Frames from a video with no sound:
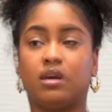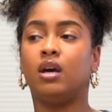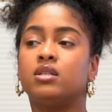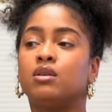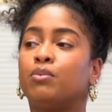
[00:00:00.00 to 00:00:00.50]

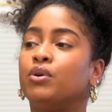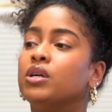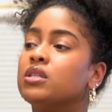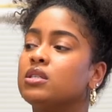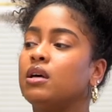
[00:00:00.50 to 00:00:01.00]
It's
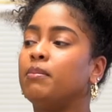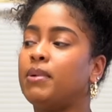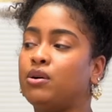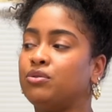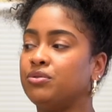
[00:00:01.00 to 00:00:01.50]
important to set
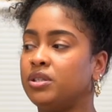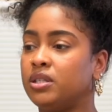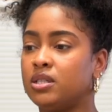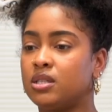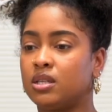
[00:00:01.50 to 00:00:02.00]

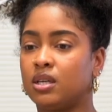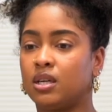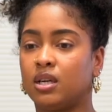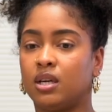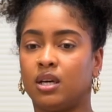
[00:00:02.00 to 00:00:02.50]
boundaries
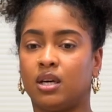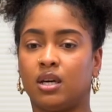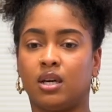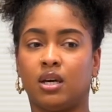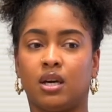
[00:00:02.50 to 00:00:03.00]

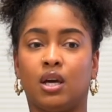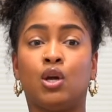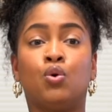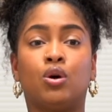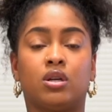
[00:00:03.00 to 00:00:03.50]

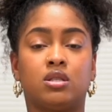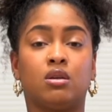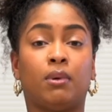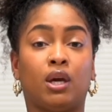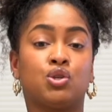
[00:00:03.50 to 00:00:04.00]
in order to
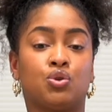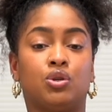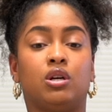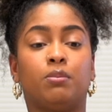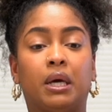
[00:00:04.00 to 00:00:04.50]
make sure
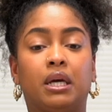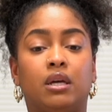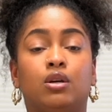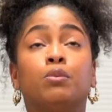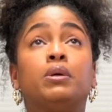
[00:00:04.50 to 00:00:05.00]
your
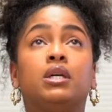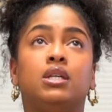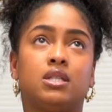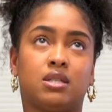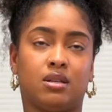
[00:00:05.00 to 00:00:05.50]

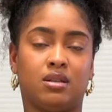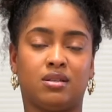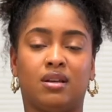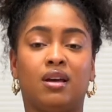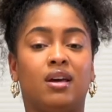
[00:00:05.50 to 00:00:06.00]
peace
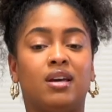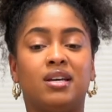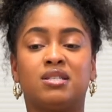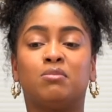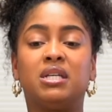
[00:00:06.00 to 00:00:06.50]

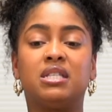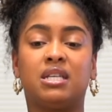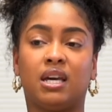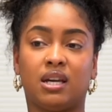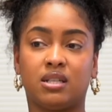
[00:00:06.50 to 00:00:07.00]
is
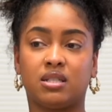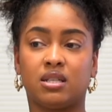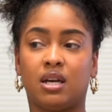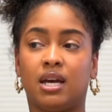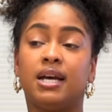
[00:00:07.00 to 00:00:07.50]
maintained
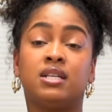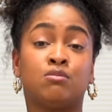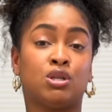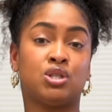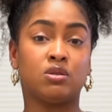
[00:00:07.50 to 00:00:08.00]
as
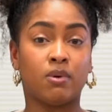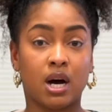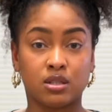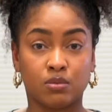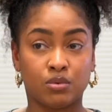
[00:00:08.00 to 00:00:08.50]
much as
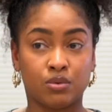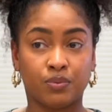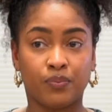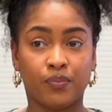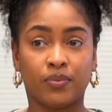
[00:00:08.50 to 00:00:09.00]
possible.
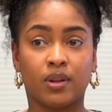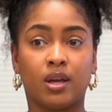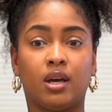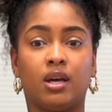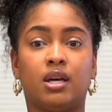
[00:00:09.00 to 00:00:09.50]

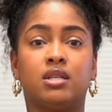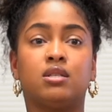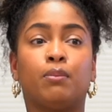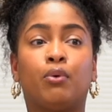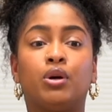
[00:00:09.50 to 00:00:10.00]
It's
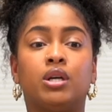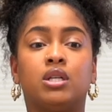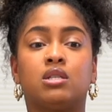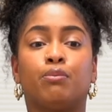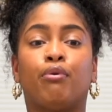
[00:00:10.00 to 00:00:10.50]

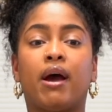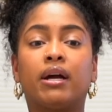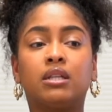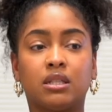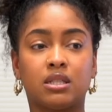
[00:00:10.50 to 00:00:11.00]
important to
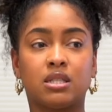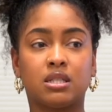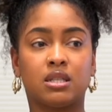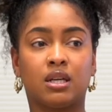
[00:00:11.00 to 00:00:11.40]
practice